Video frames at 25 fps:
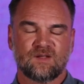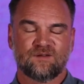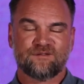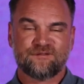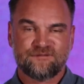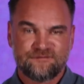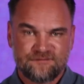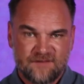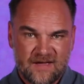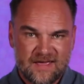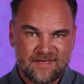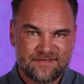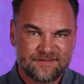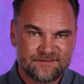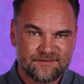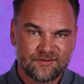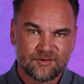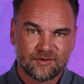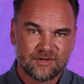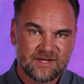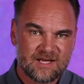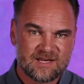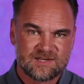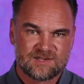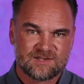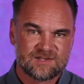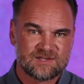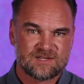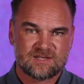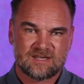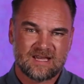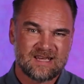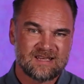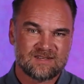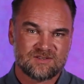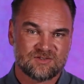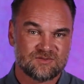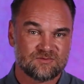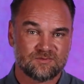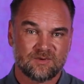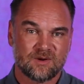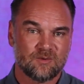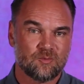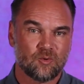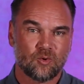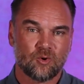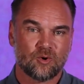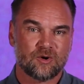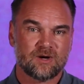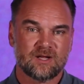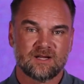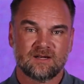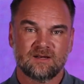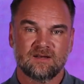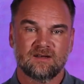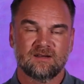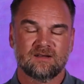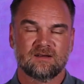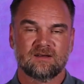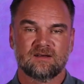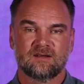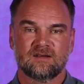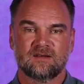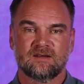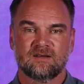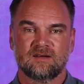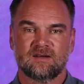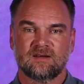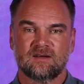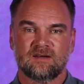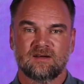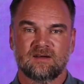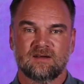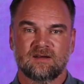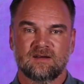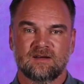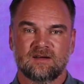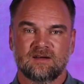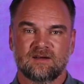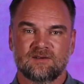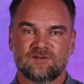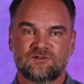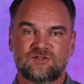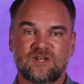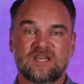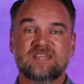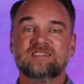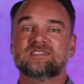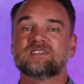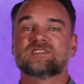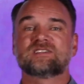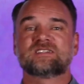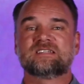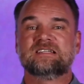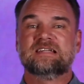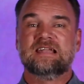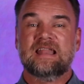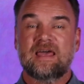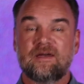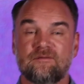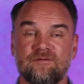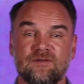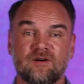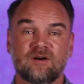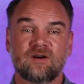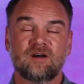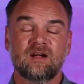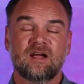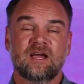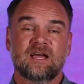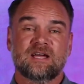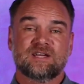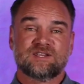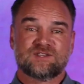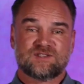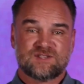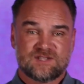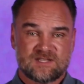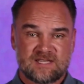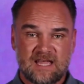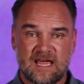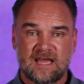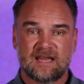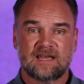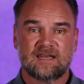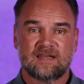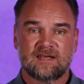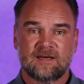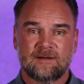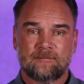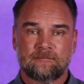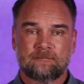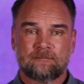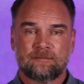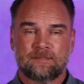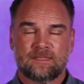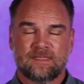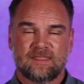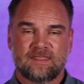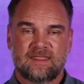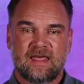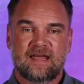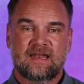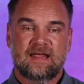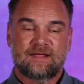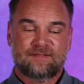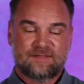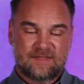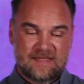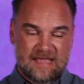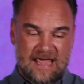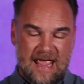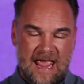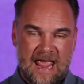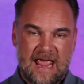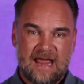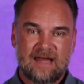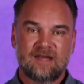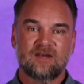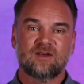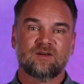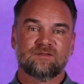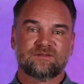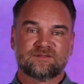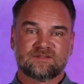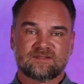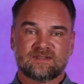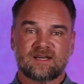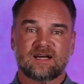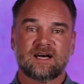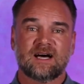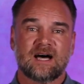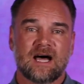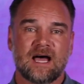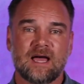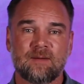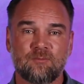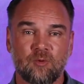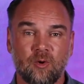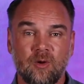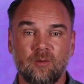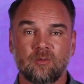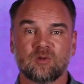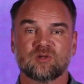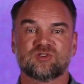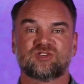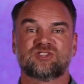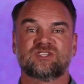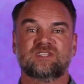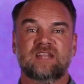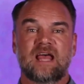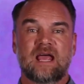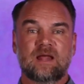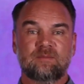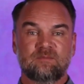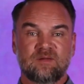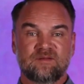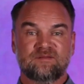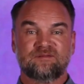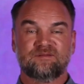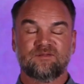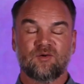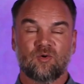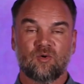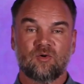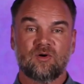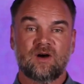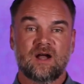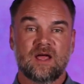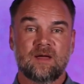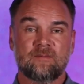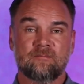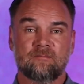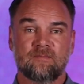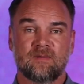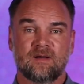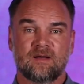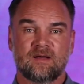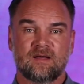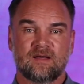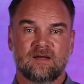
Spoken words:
Faithfulness is rewarded. Jesus never said that at the end of time we will stand before Him.